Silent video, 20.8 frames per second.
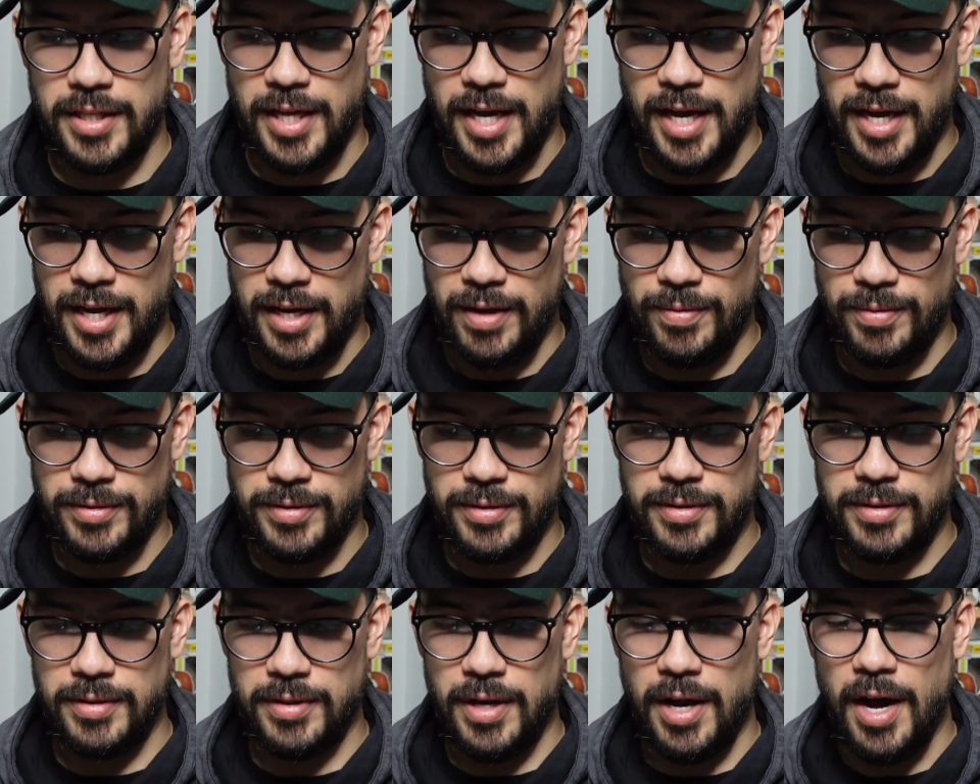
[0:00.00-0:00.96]
that it
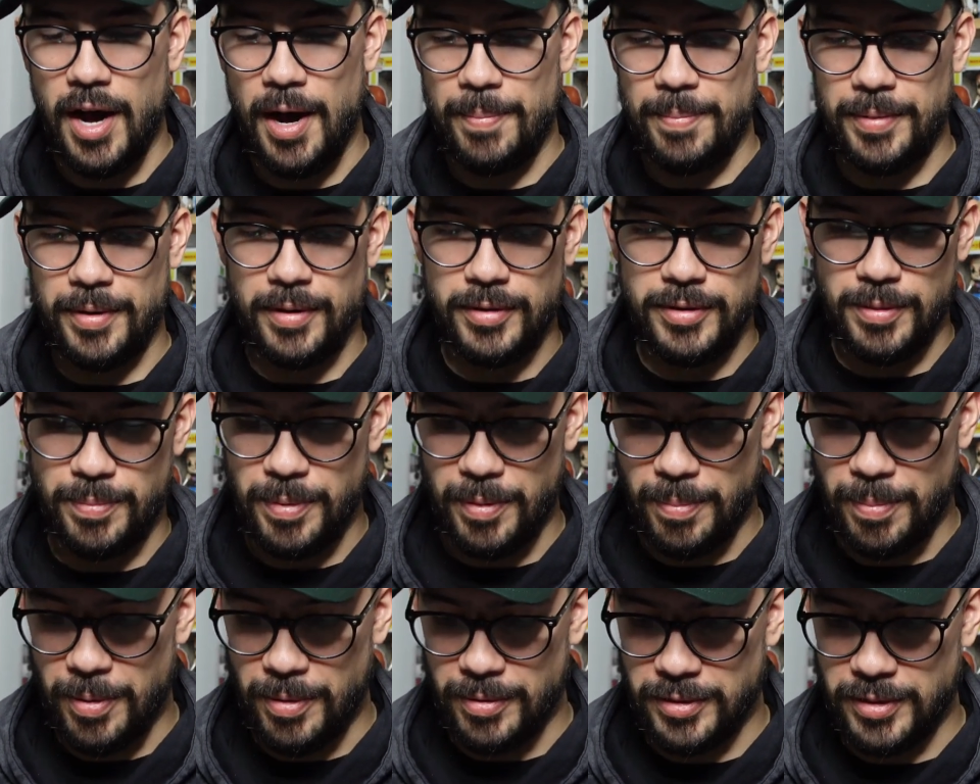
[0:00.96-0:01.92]
was up. You know, some people
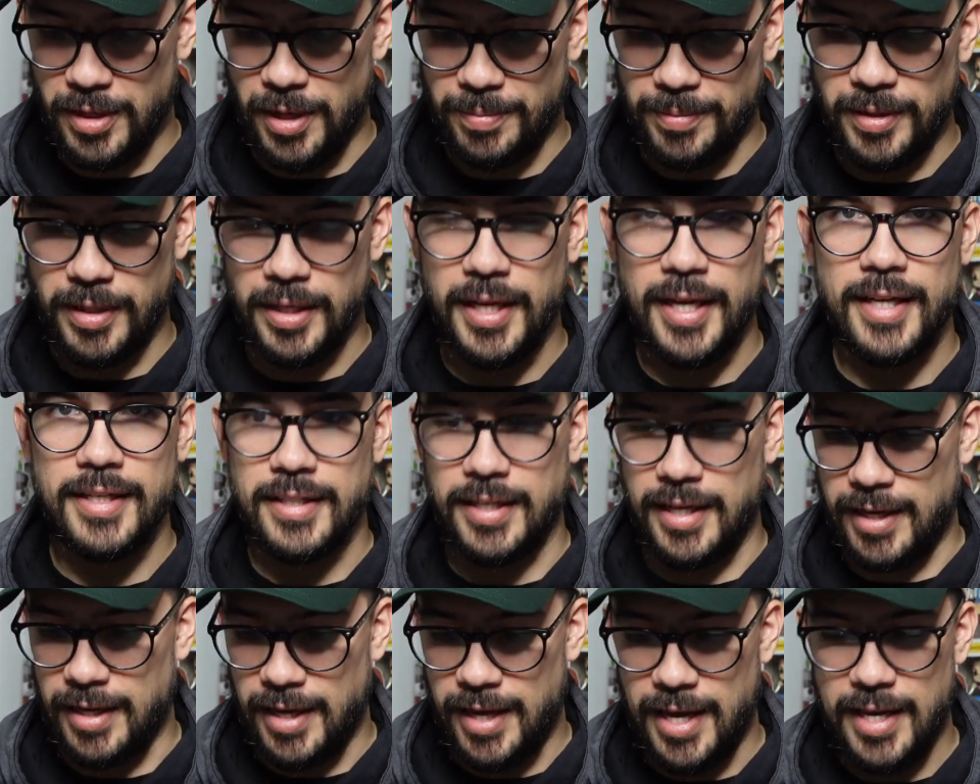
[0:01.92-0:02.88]
posted up the links,
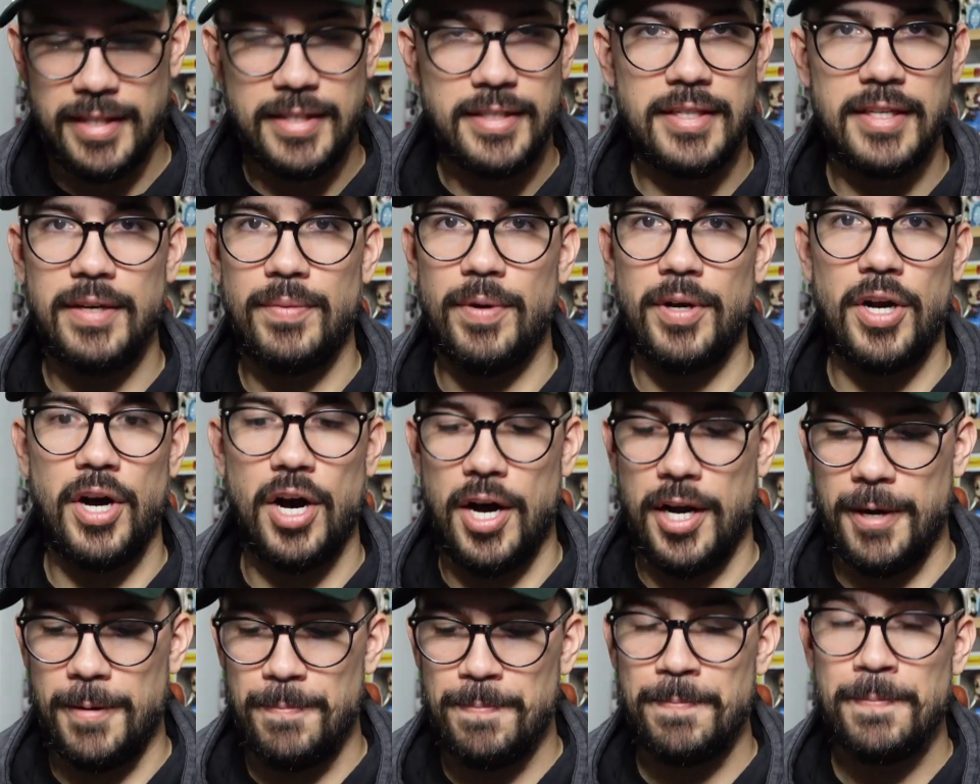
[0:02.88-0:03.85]
and it instantly went
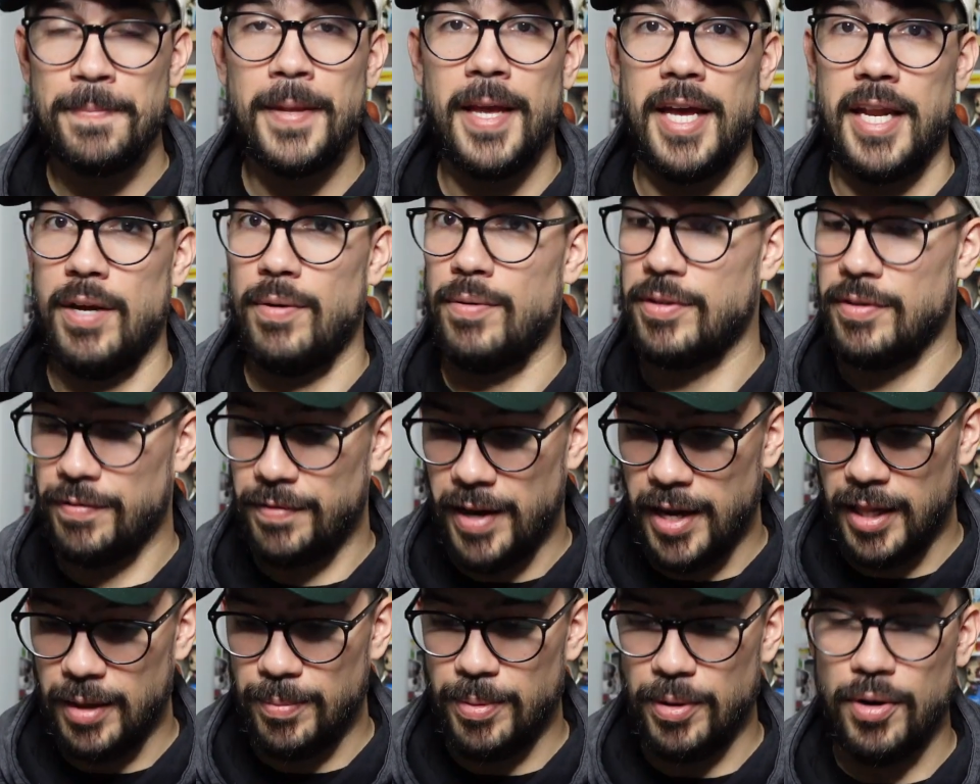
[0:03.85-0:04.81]
on, and it was
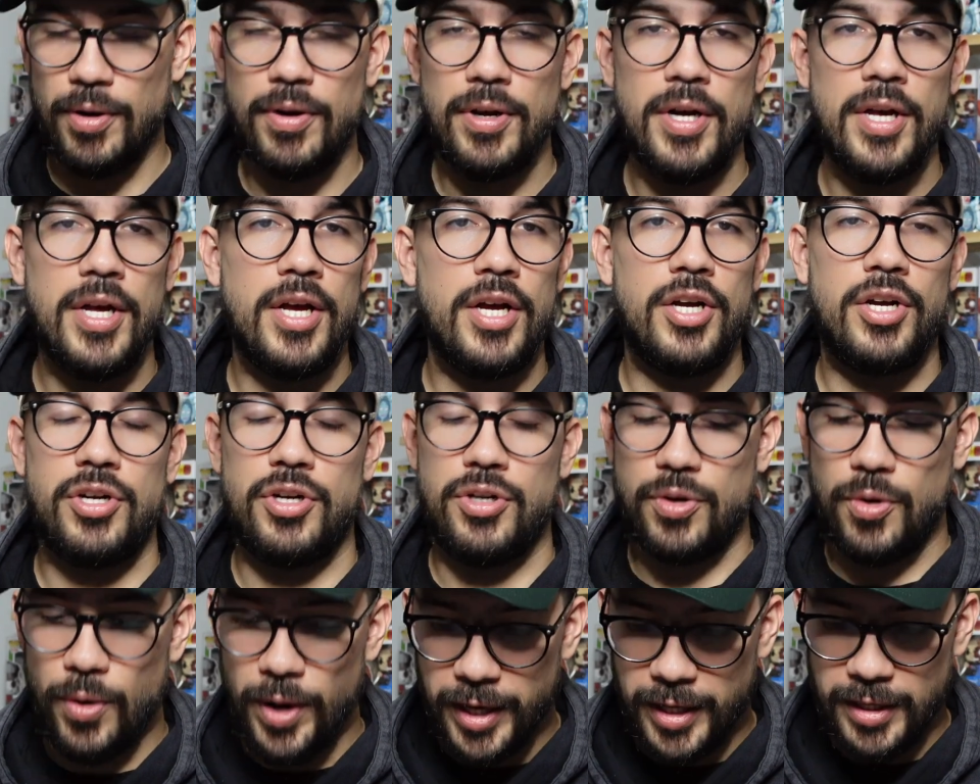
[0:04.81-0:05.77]
available.
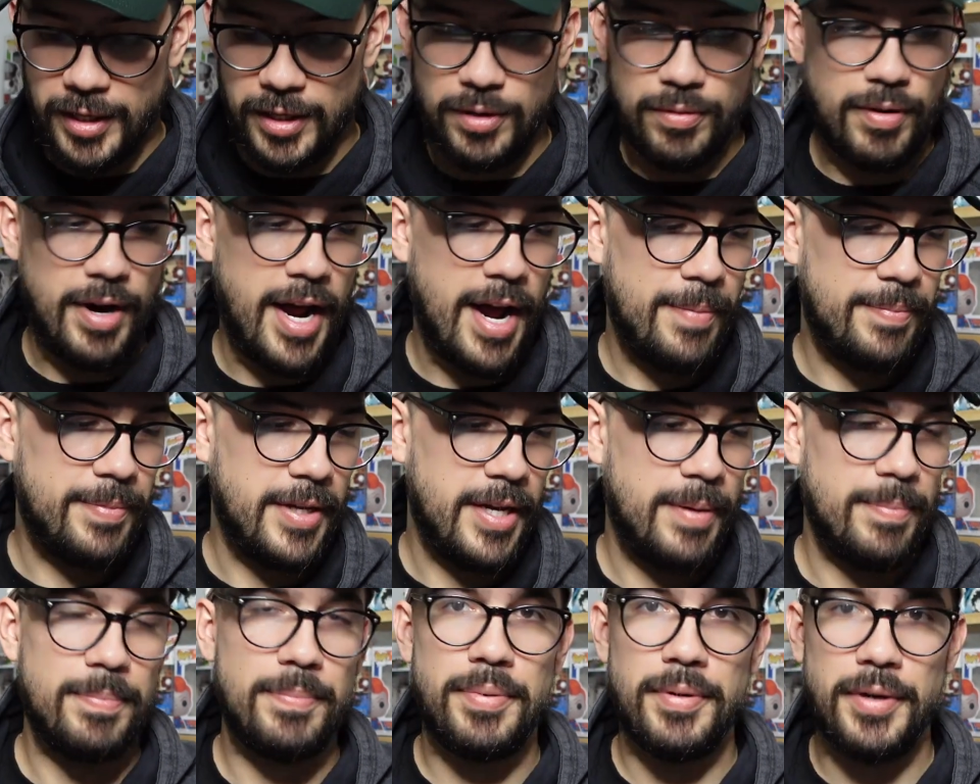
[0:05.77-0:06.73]
Quickly grabbed
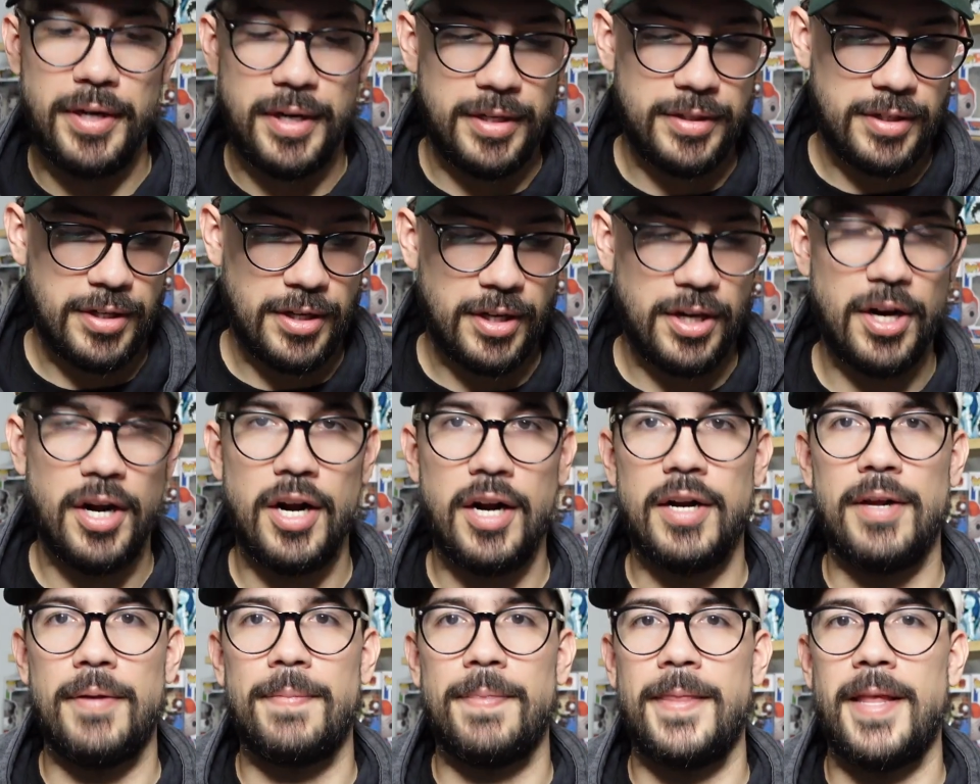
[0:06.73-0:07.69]
it, put it into the
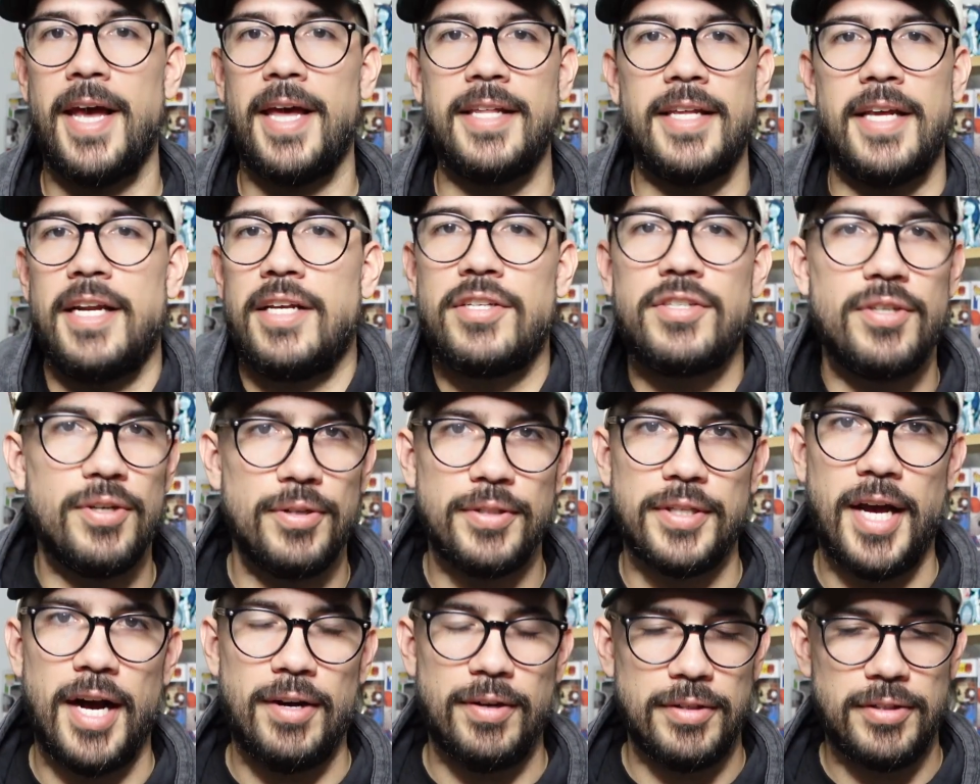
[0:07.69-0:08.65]
cart, and then it sold
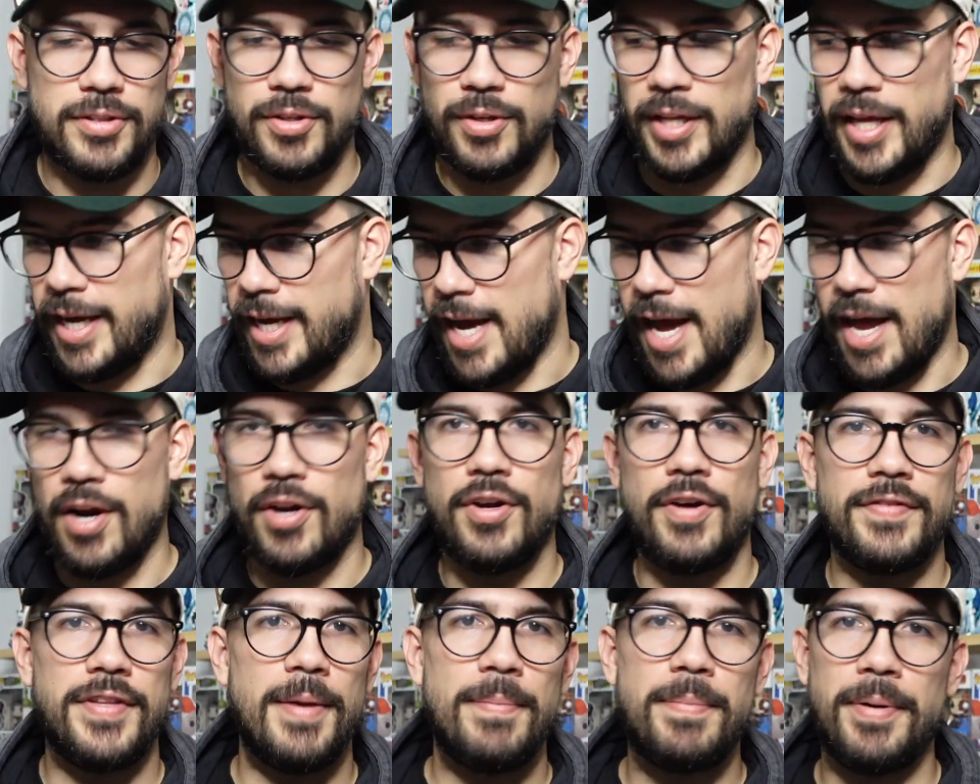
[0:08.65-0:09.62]
out. So, like, I don't know
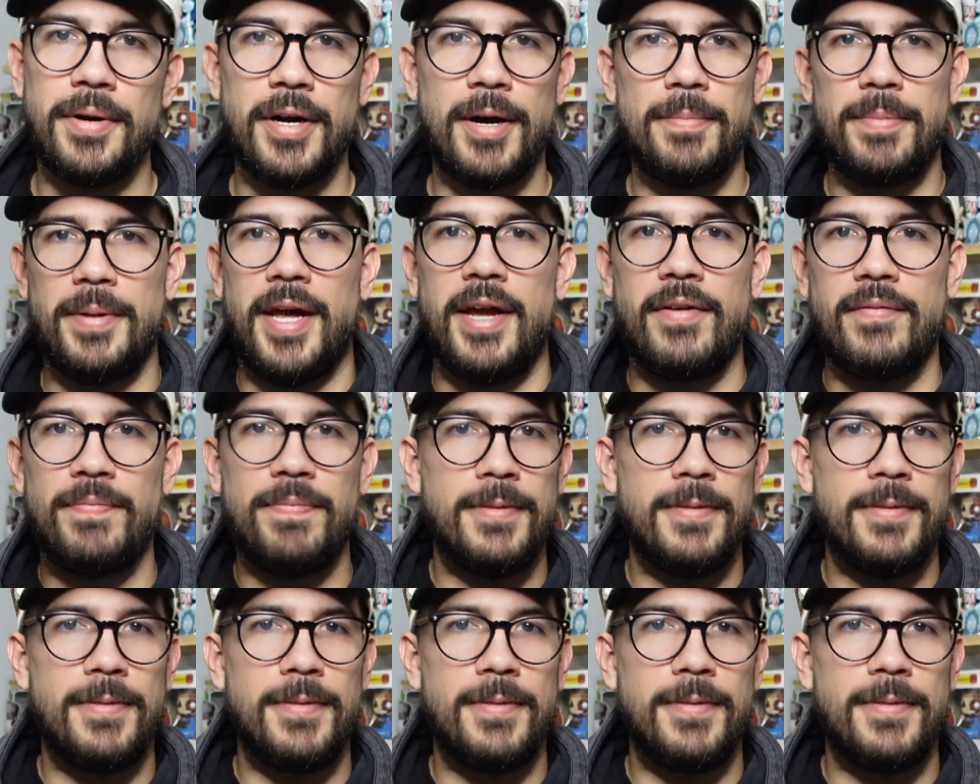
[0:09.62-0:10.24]
if they put up, like,